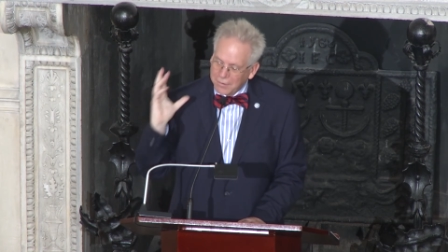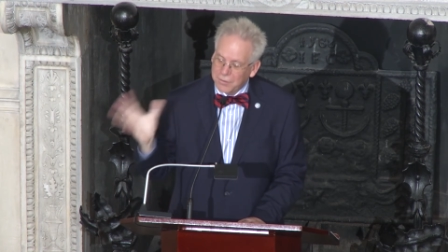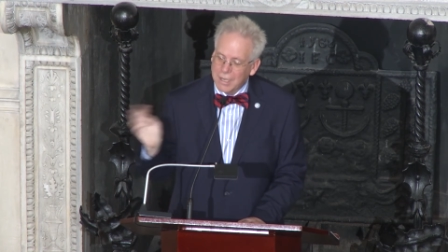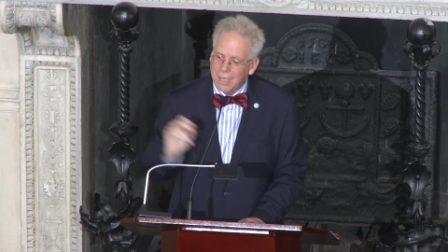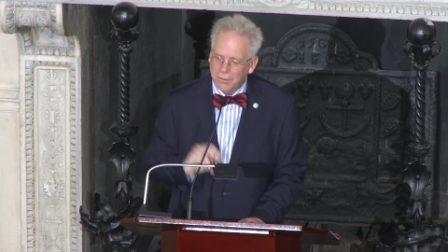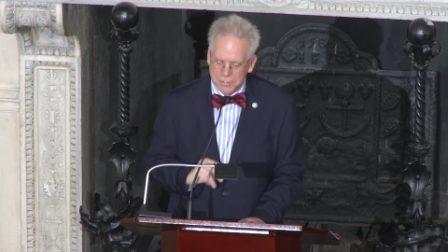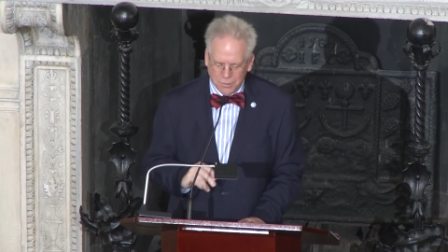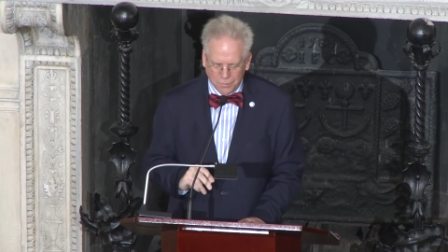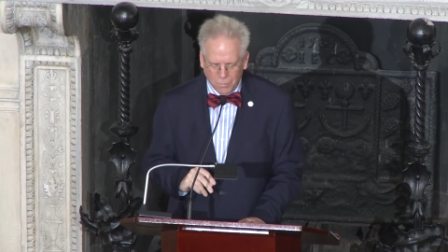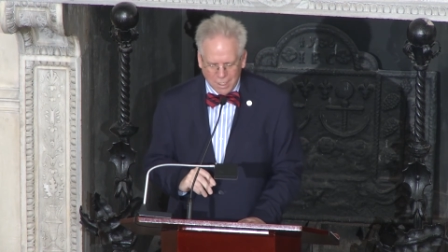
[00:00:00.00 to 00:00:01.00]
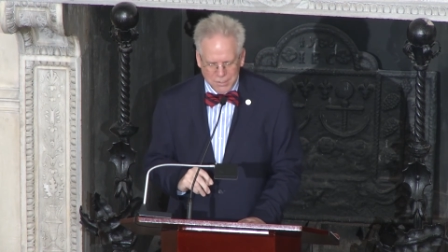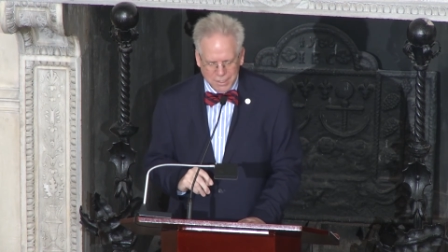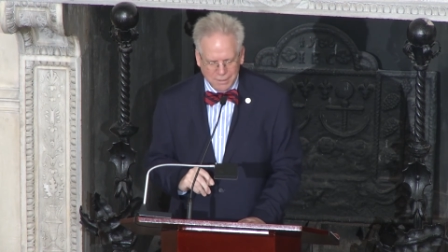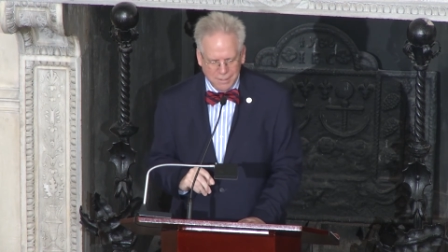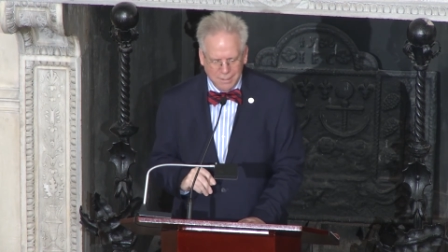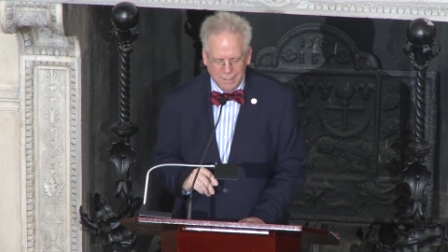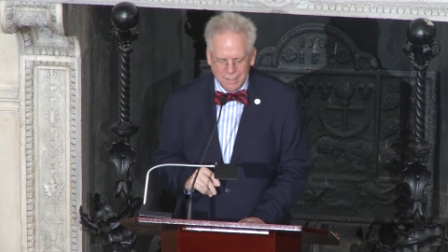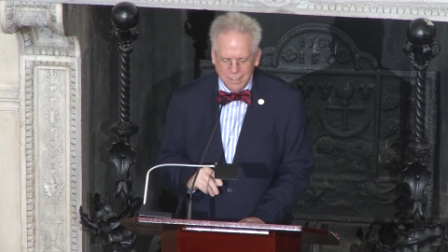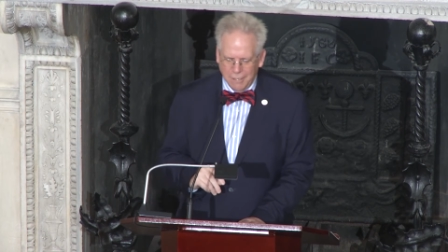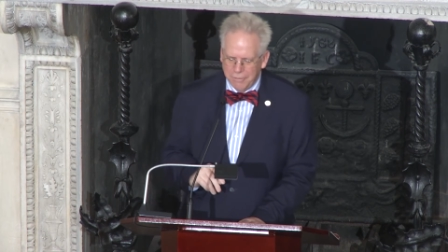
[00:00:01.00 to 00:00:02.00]
and Schuyler told Washington
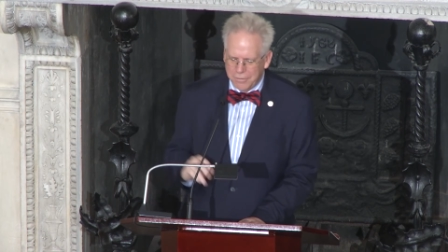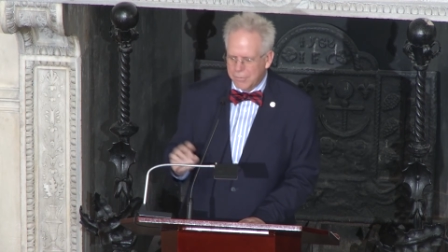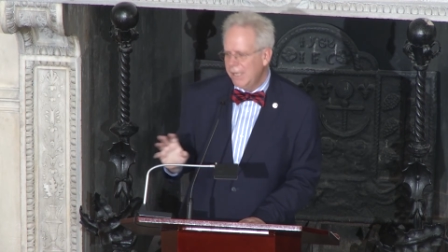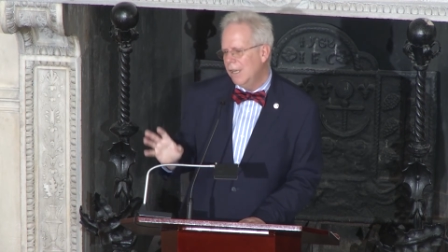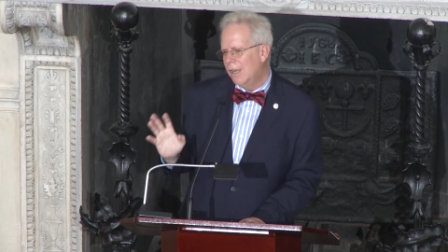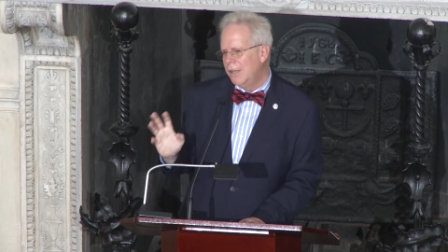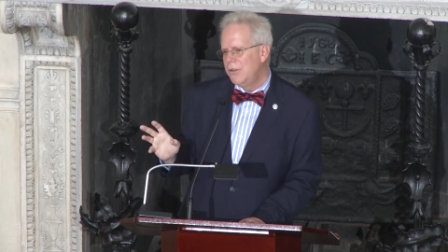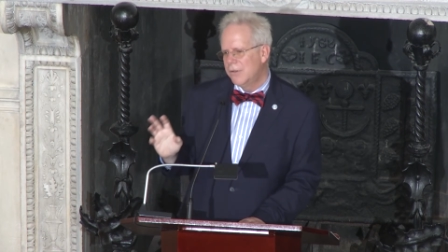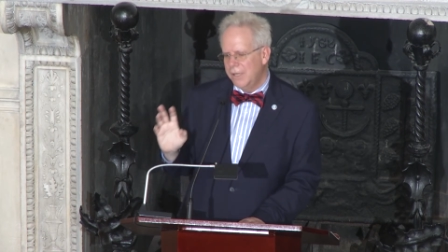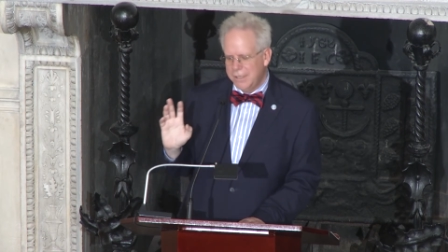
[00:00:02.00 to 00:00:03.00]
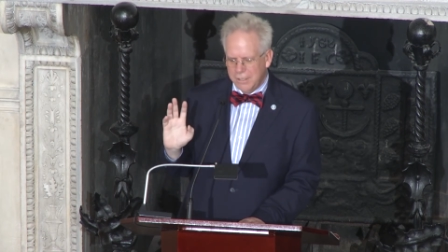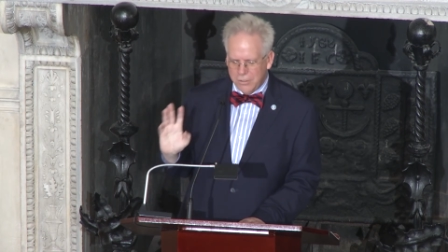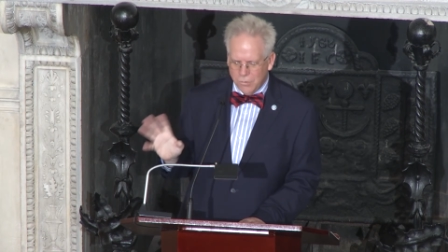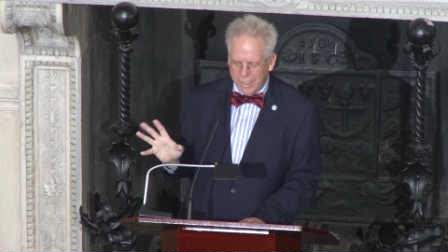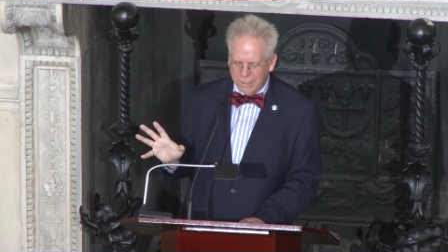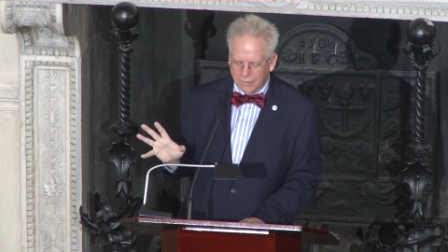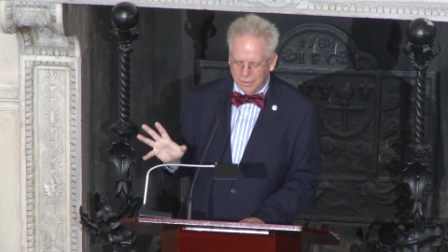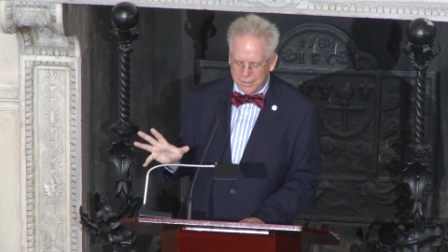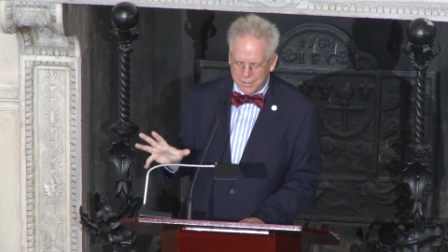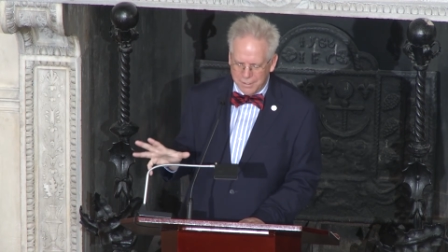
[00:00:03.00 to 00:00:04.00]
of 300 New
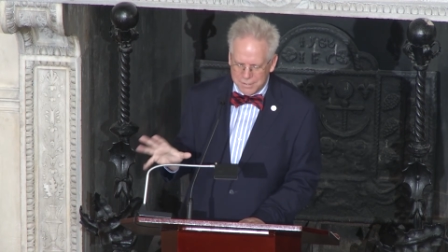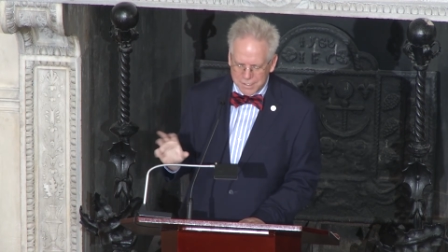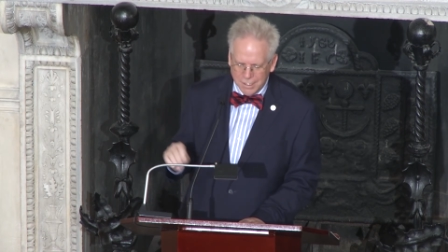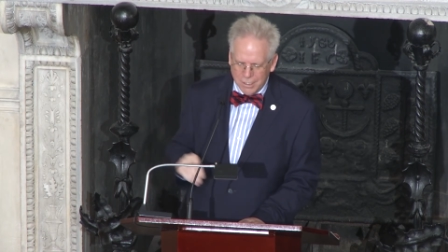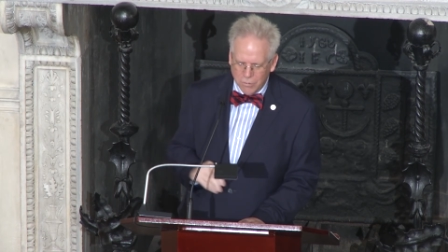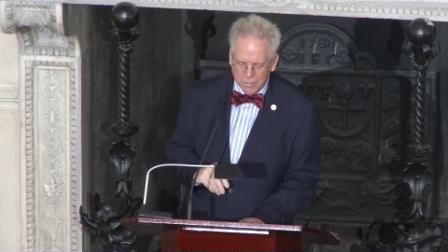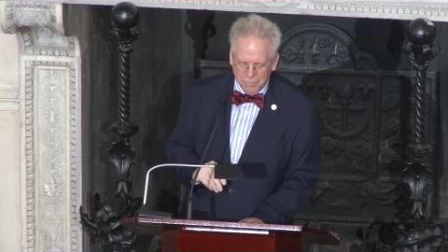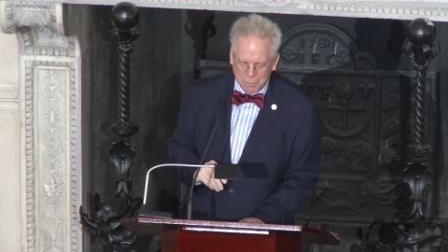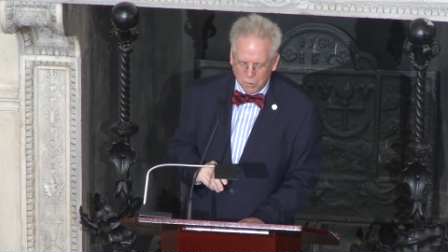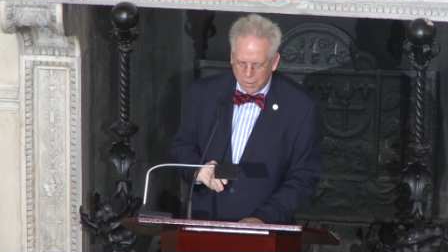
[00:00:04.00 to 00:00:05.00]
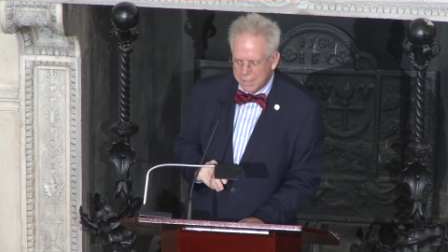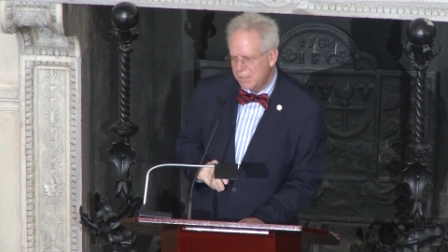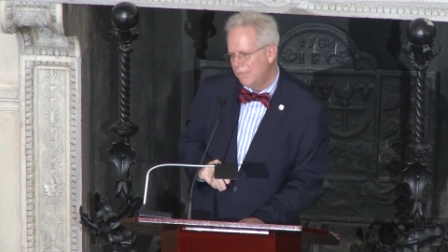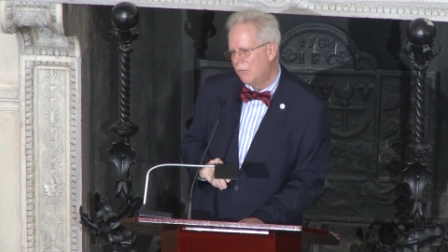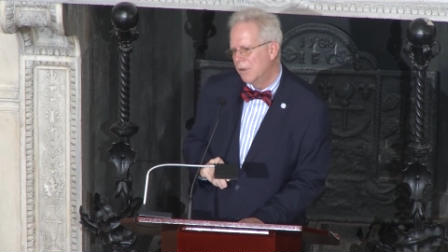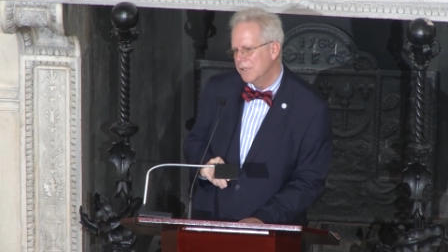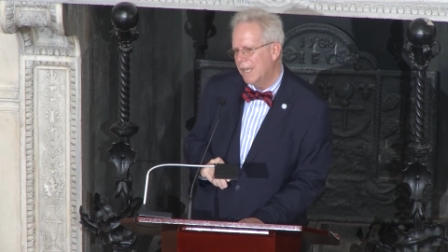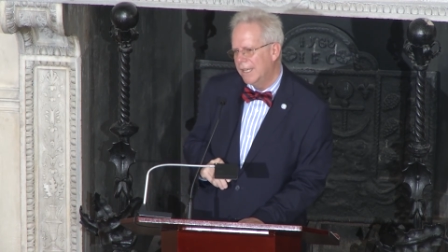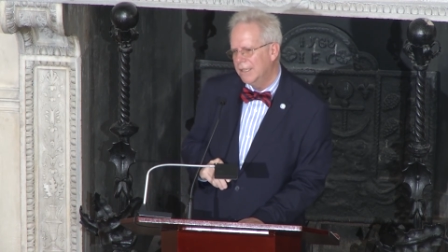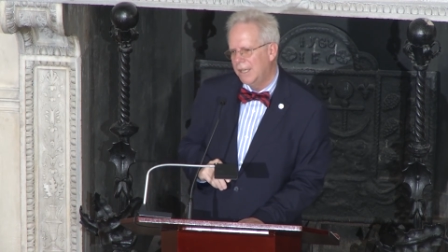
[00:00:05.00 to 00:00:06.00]
Englanders who had reported to Fort
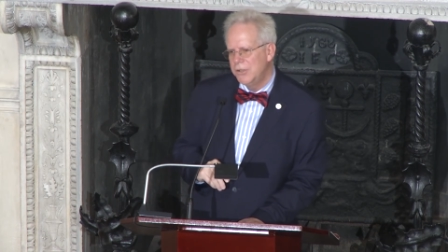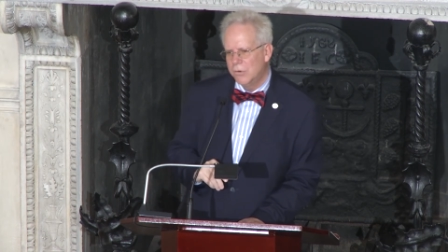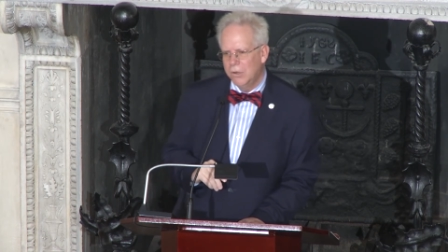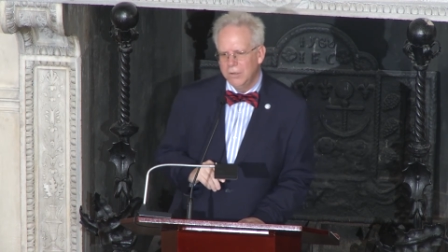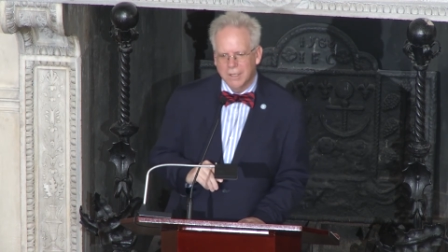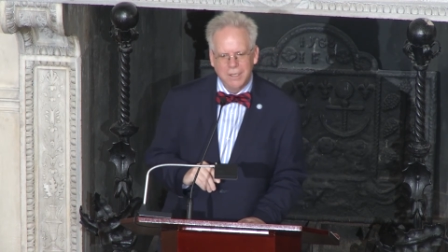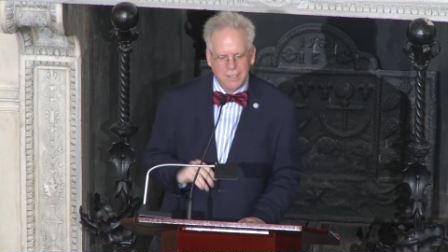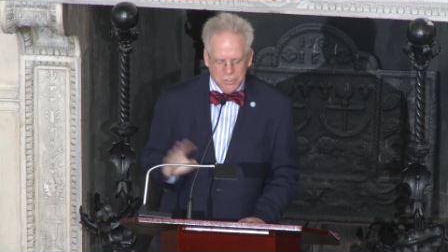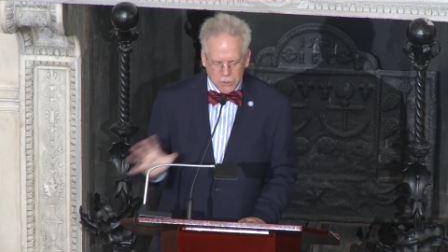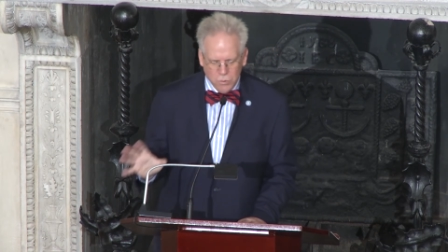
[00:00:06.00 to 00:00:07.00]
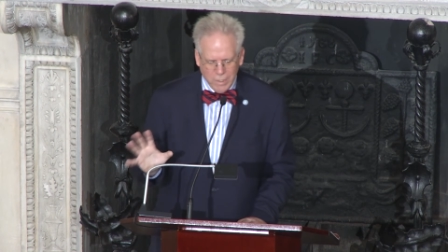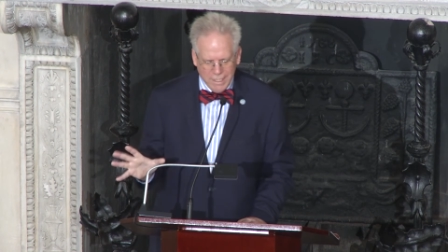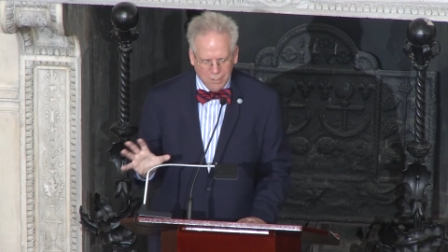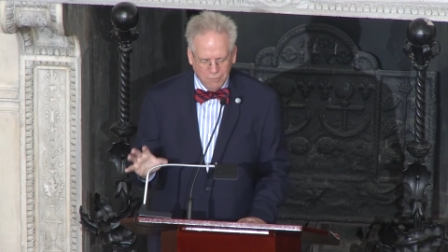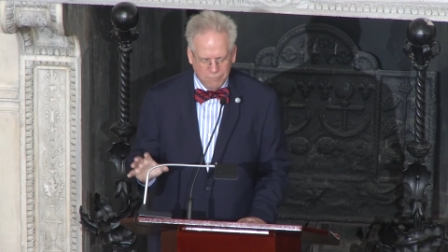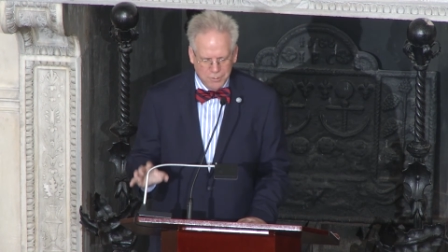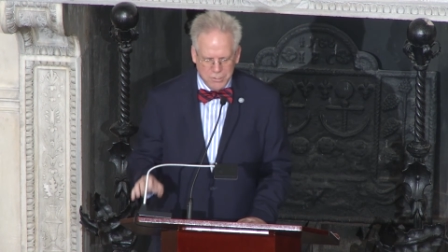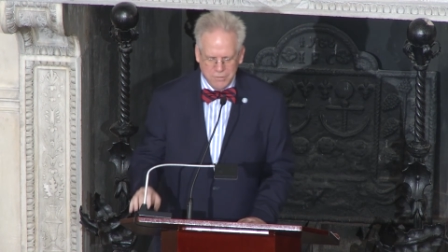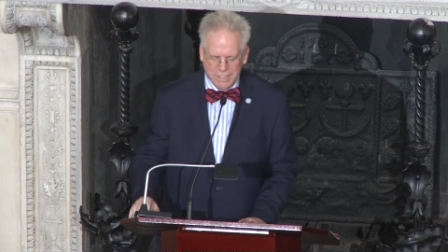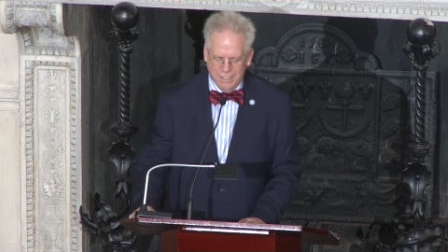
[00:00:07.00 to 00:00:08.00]
Ticonderoga too ill for
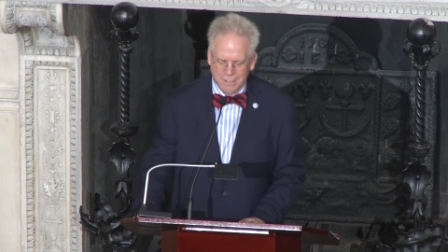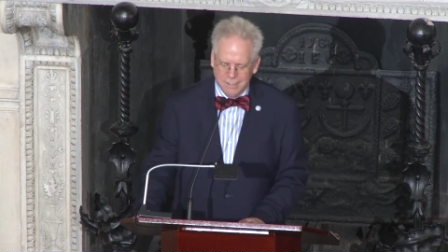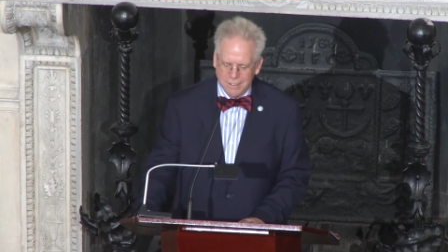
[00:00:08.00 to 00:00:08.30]
duty.